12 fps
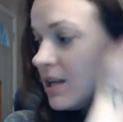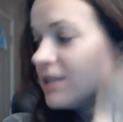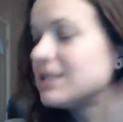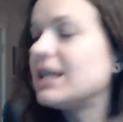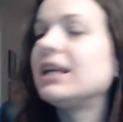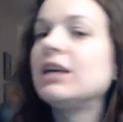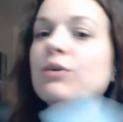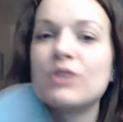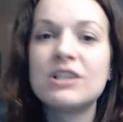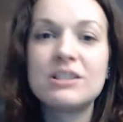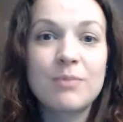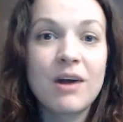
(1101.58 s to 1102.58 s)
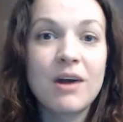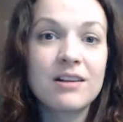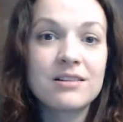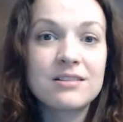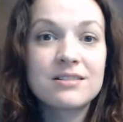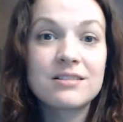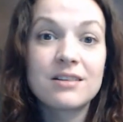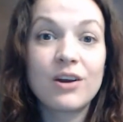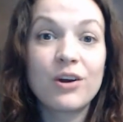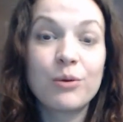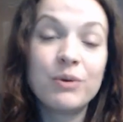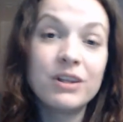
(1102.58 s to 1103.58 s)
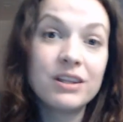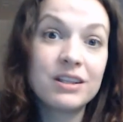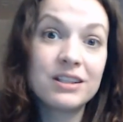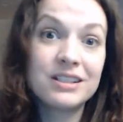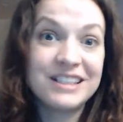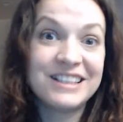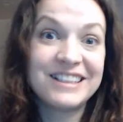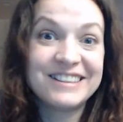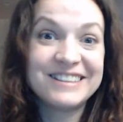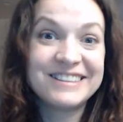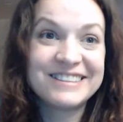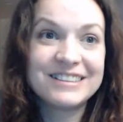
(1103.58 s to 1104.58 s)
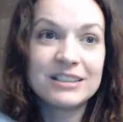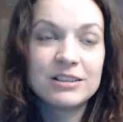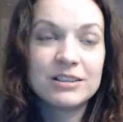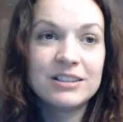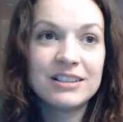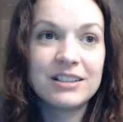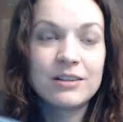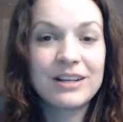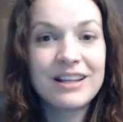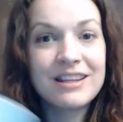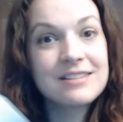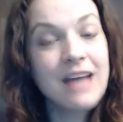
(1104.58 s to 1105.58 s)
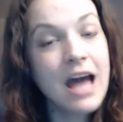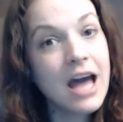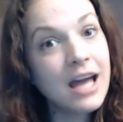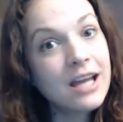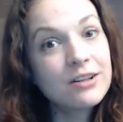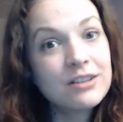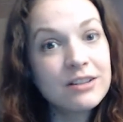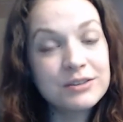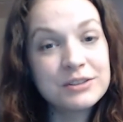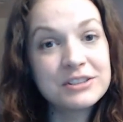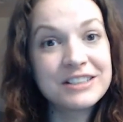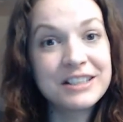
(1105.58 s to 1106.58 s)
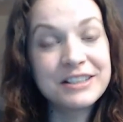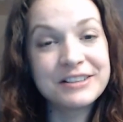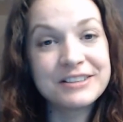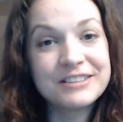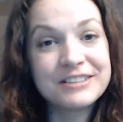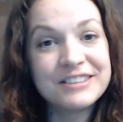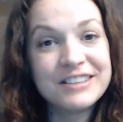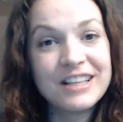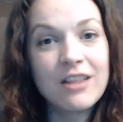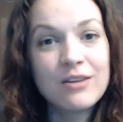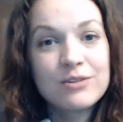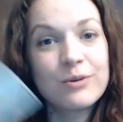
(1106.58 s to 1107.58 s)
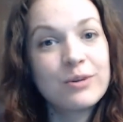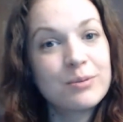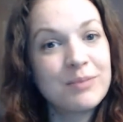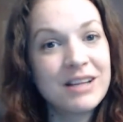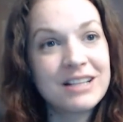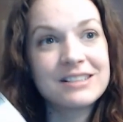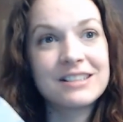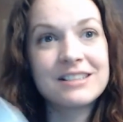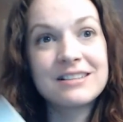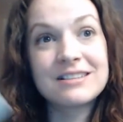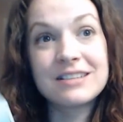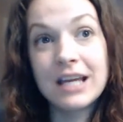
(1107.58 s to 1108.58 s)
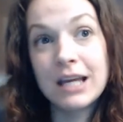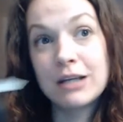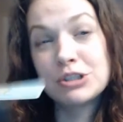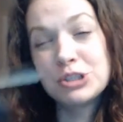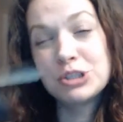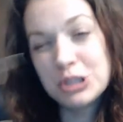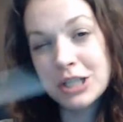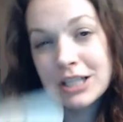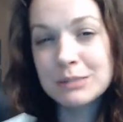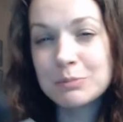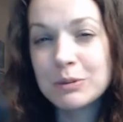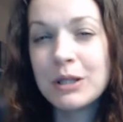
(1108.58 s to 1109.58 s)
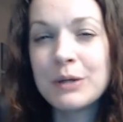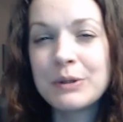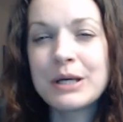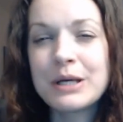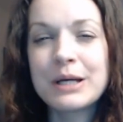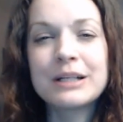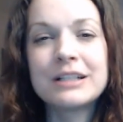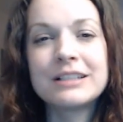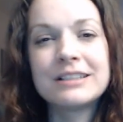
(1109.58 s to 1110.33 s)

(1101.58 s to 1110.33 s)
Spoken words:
taking responsibility, and it's a higher level skill. The solar plexus, it's like just below the heart.